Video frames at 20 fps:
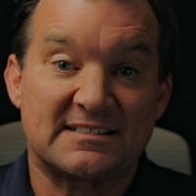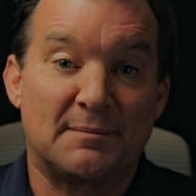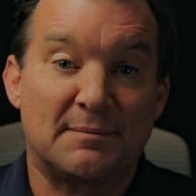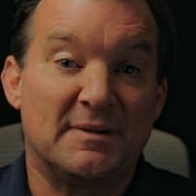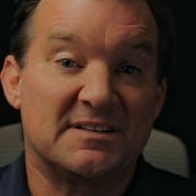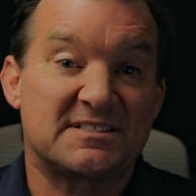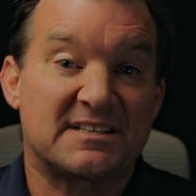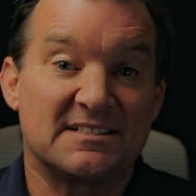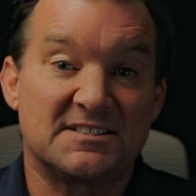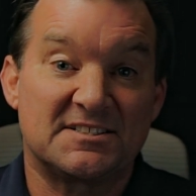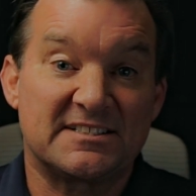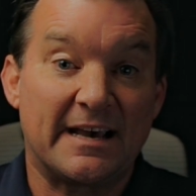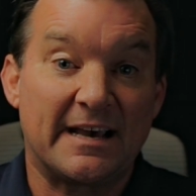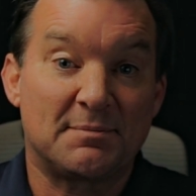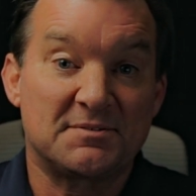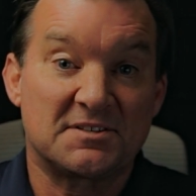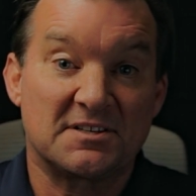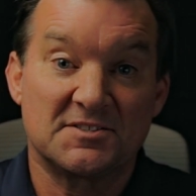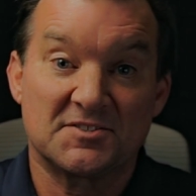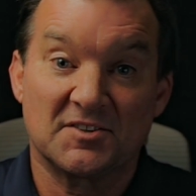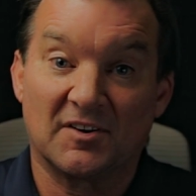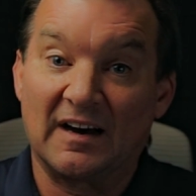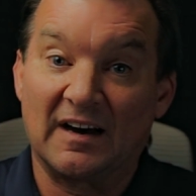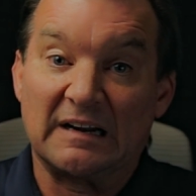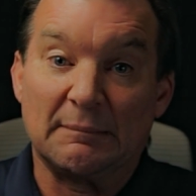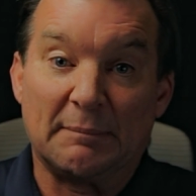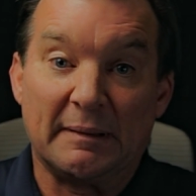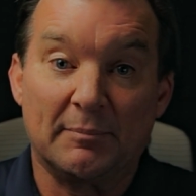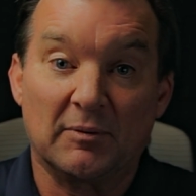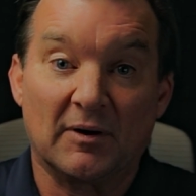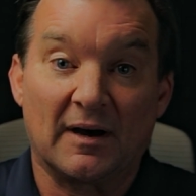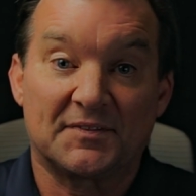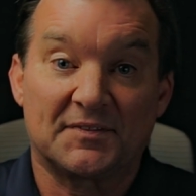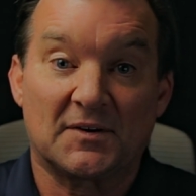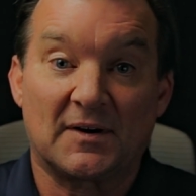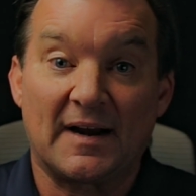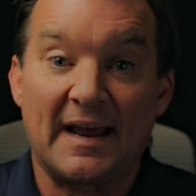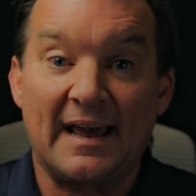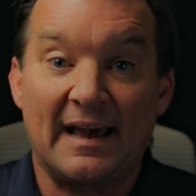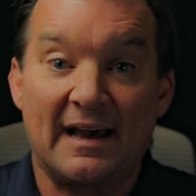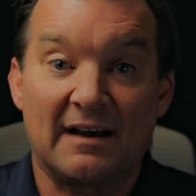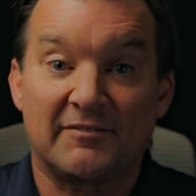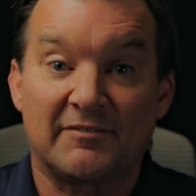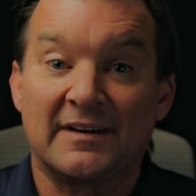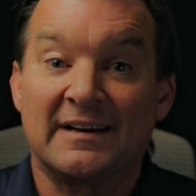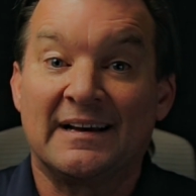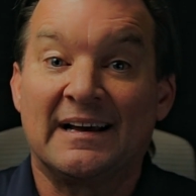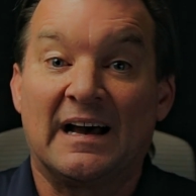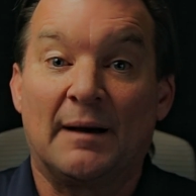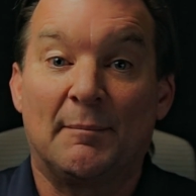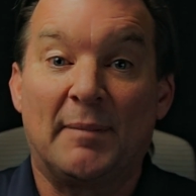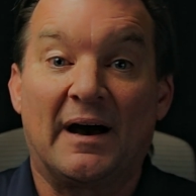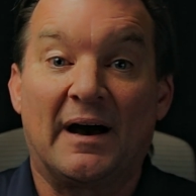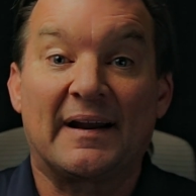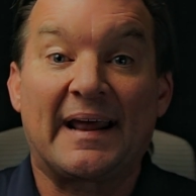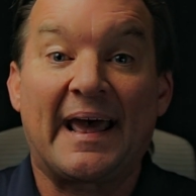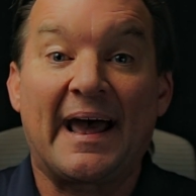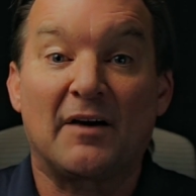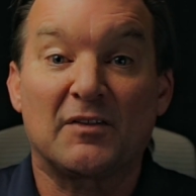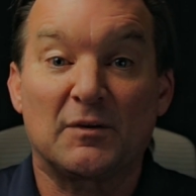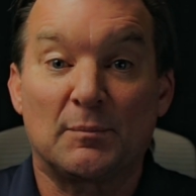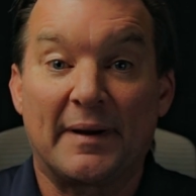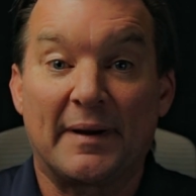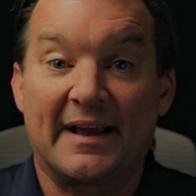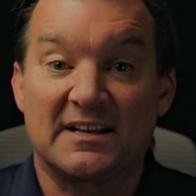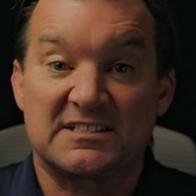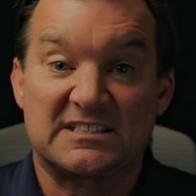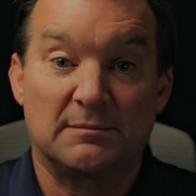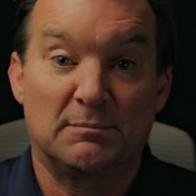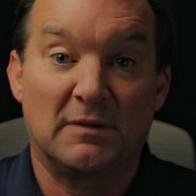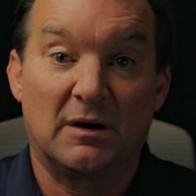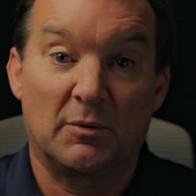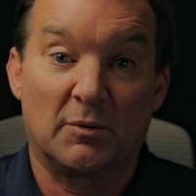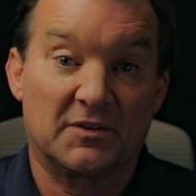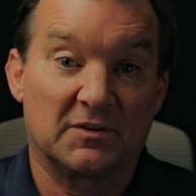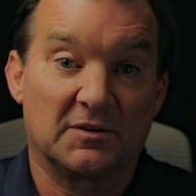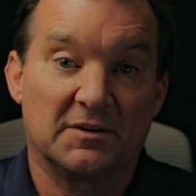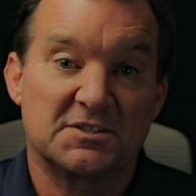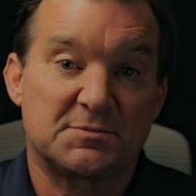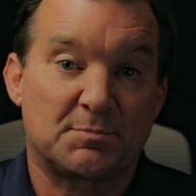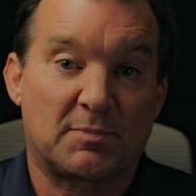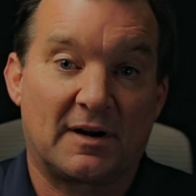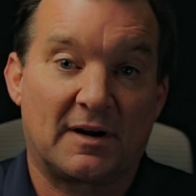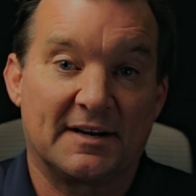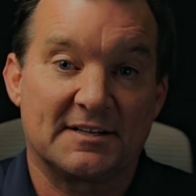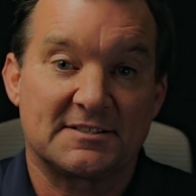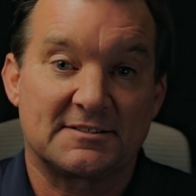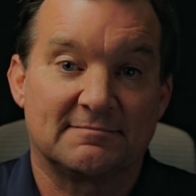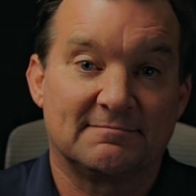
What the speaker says: and misconceptions a lot of people out there have about how the banks come up with their list price.